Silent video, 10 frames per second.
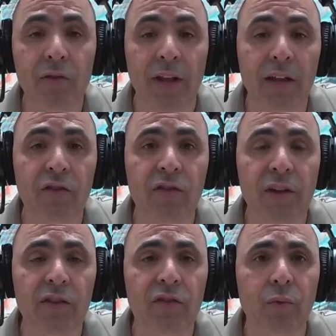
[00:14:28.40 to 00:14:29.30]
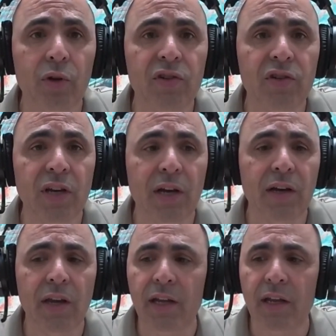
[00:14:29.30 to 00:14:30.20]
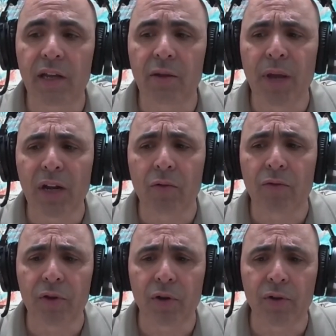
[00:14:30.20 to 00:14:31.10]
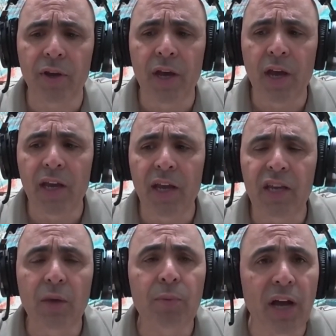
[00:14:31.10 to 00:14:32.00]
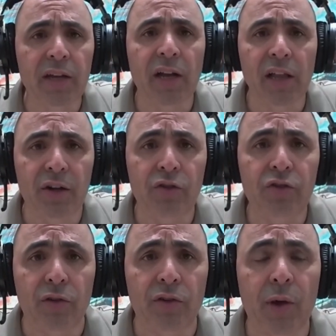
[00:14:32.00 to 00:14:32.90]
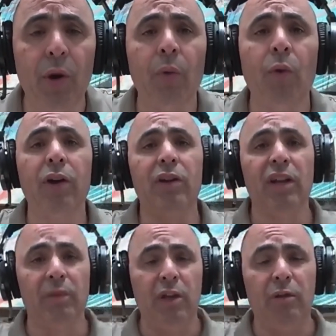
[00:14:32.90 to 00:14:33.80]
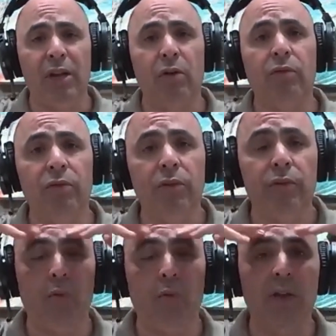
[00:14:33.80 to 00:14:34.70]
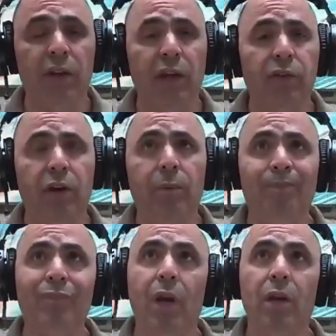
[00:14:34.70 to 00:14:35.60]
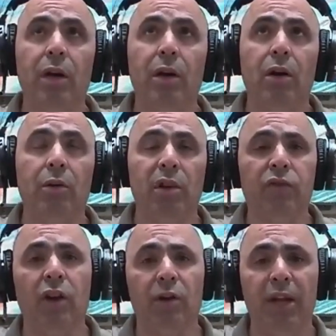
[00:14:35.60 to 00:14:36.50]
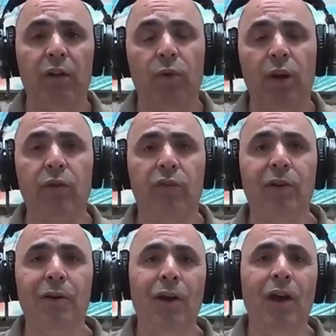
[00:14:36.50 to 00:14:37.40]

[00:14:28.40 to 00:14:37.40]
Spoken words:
So that's what in the medical field, keep an eye on the clinicians. I work in the medical field as well, in healthcare on electronic medical records.